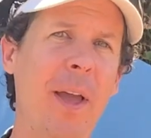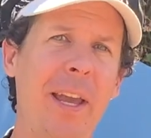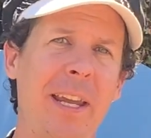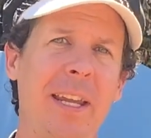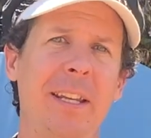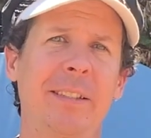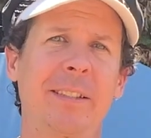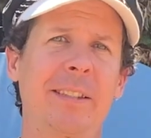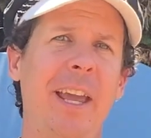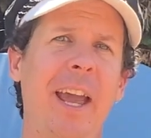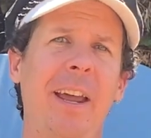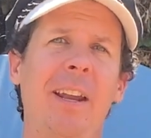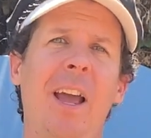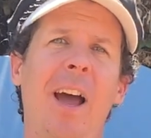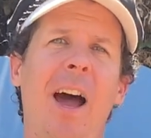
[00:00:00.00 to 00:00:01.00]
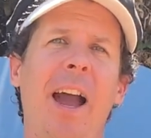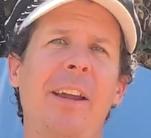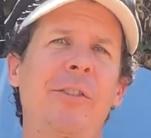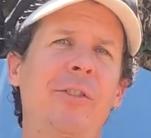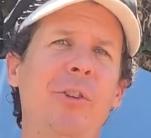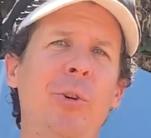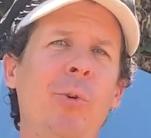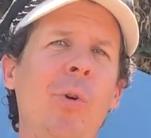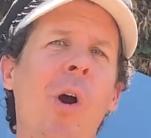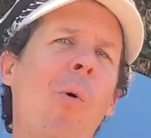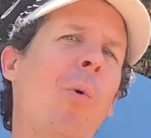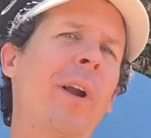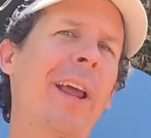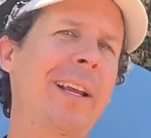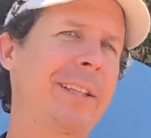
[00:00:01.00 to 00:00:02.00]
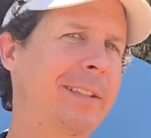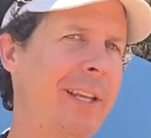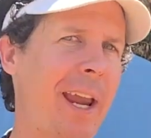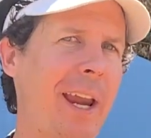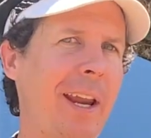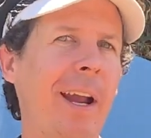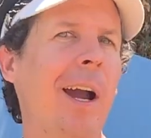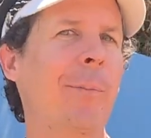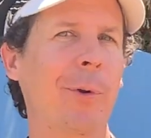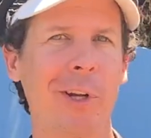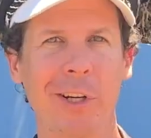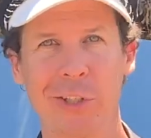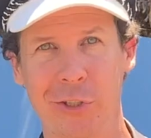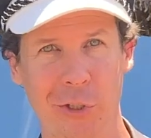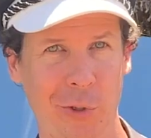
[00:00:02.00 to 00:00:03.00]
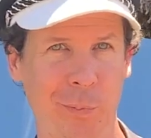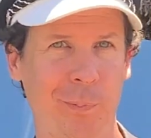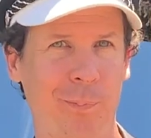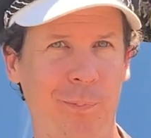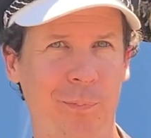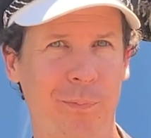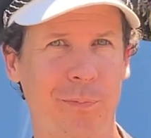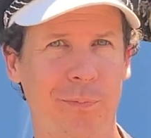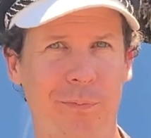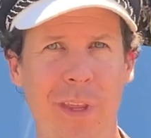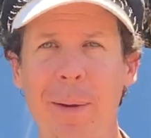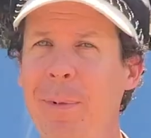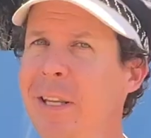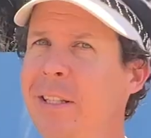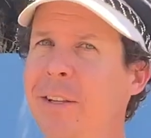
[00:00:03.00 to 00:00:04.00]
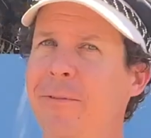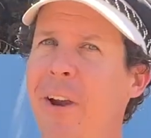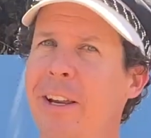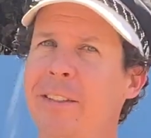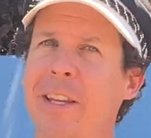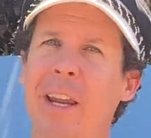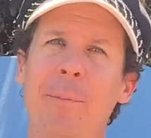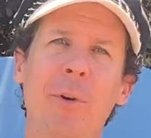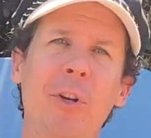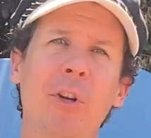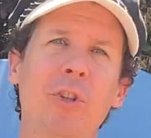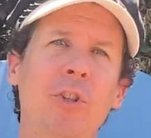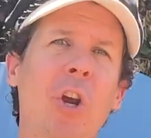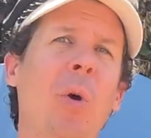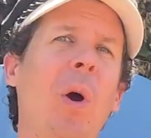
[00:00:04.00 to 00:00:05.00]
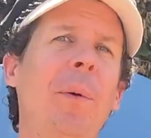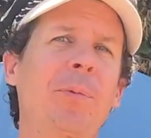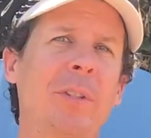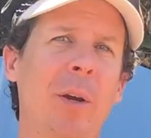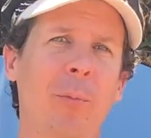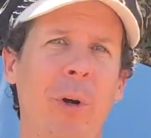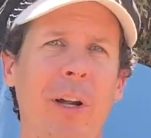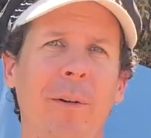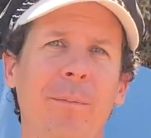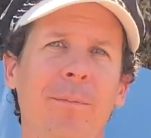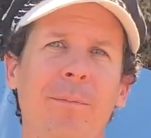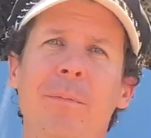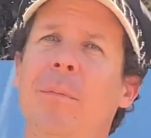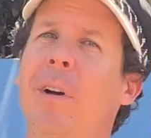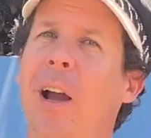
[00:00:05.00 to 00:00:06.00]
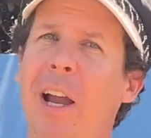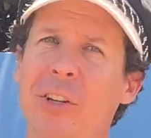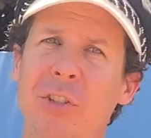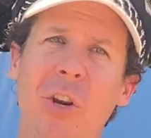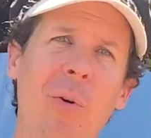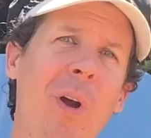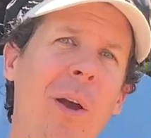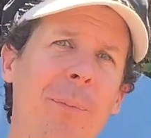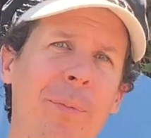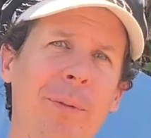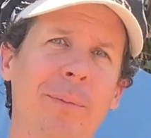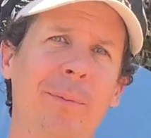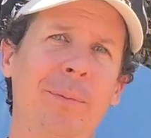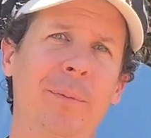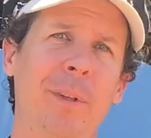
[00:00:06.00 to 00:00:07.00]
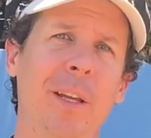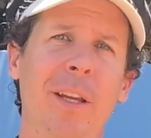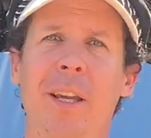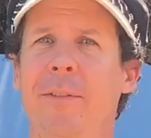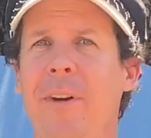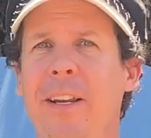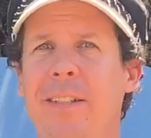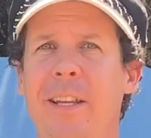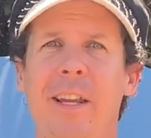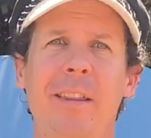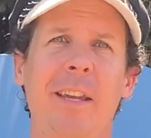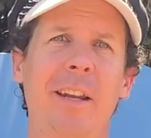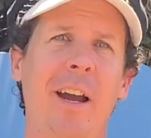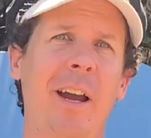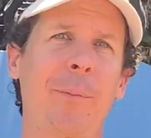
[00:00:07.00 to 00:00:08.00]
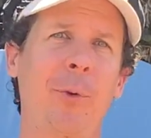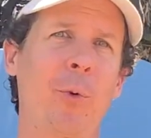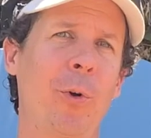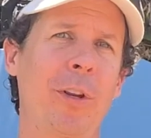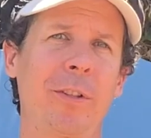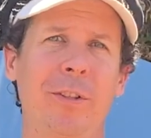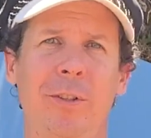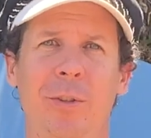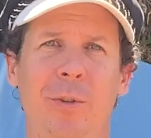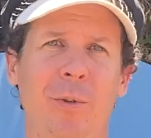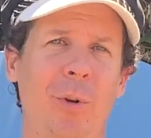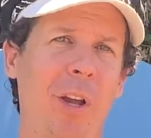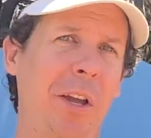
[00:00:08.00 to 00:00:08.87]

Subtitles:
is that I do what I say I'm going to do. That means if I say I'm going to show up somewhere, I show up. If I say that I'm going to